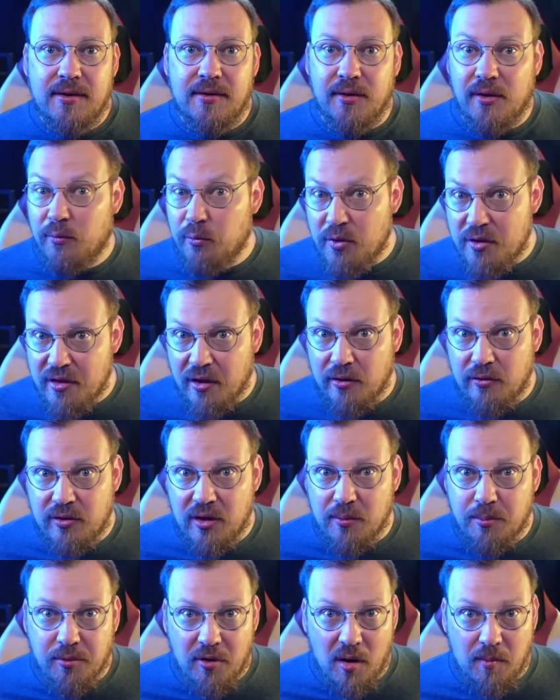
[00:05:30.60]
And without
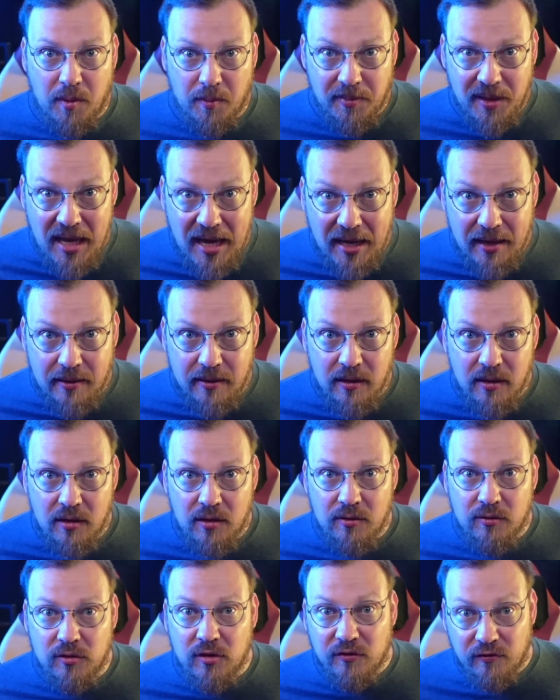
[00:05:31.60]
a proper plan,
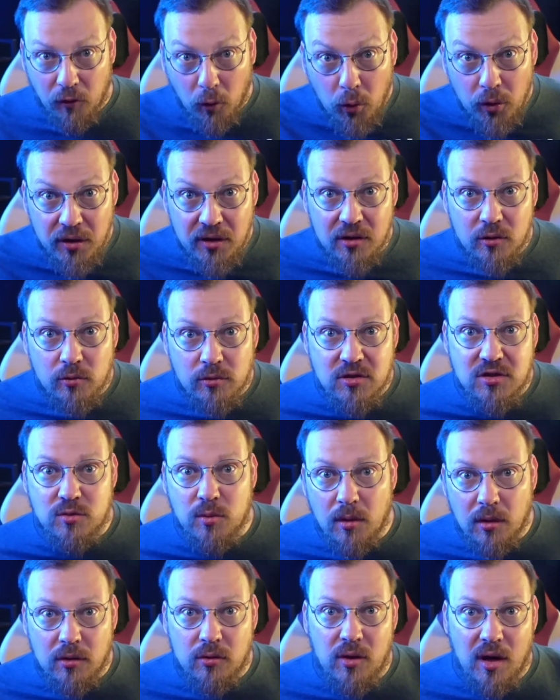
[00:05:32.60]
the void will
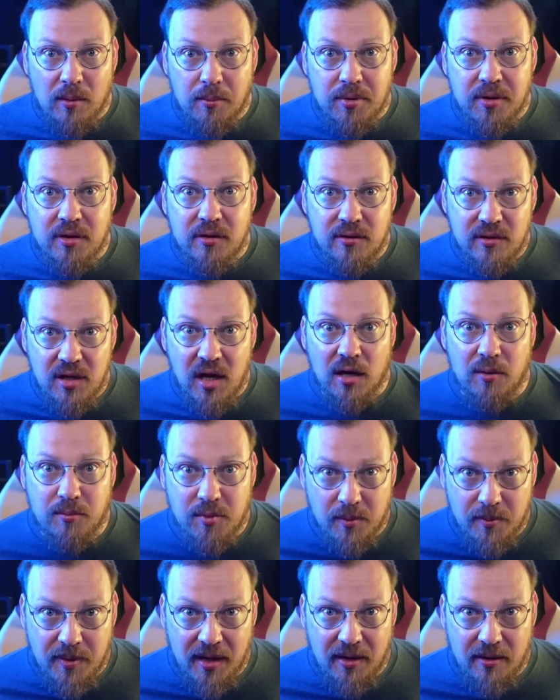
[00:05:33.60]
swallow up the
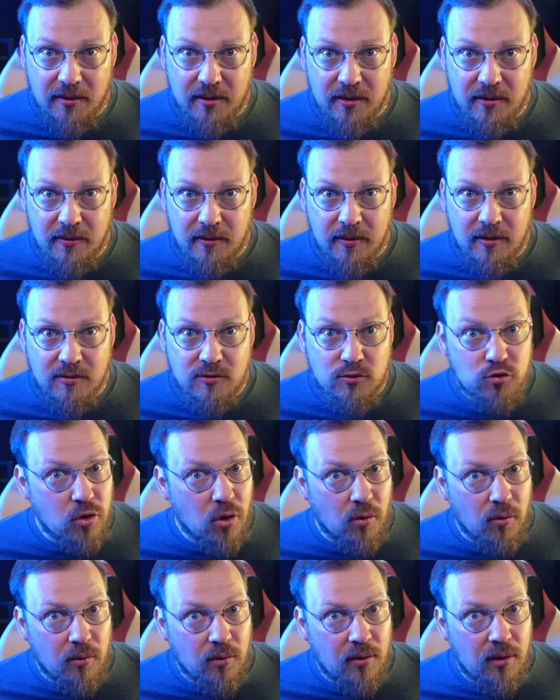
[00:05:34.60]
unprepared.
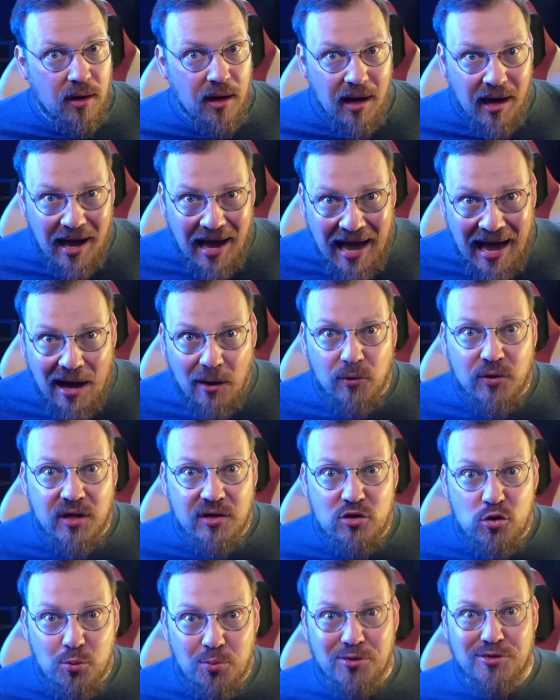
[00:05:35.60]
So, how
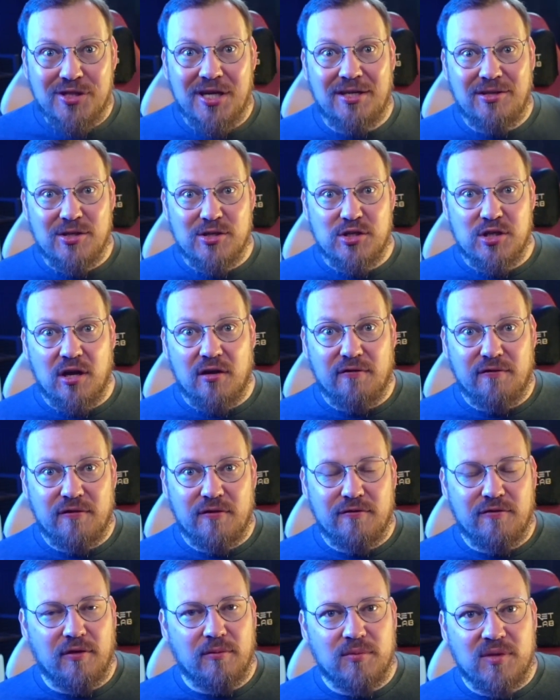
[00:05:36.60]
can you protect yourself
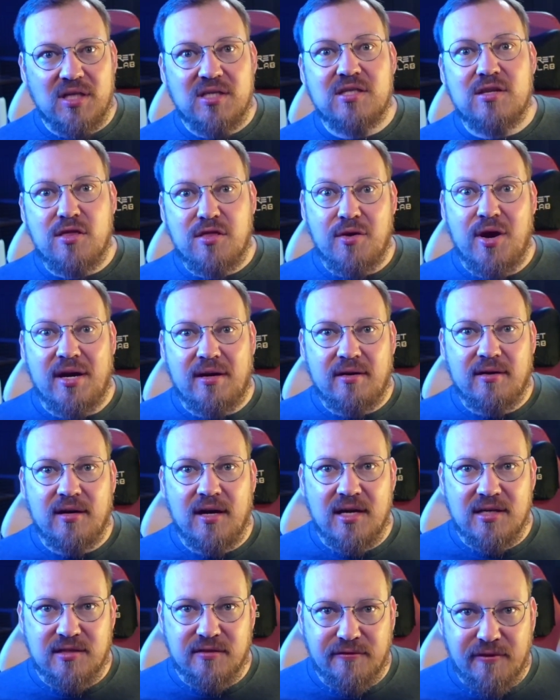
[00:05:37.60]
from this threat
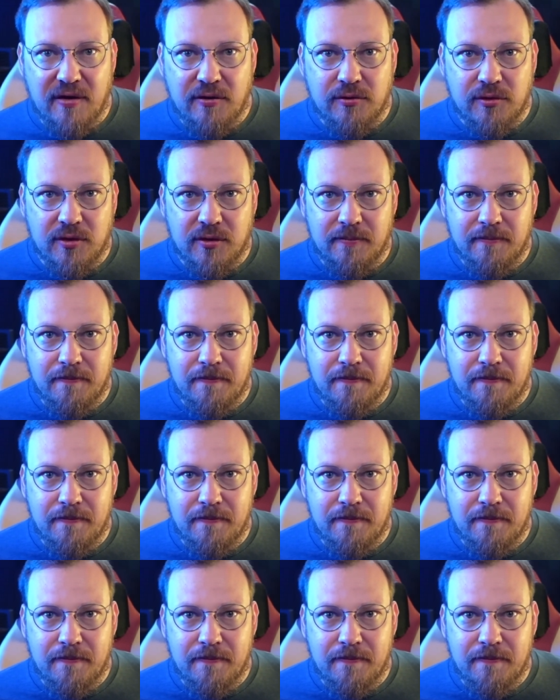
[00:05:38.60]
as a founder?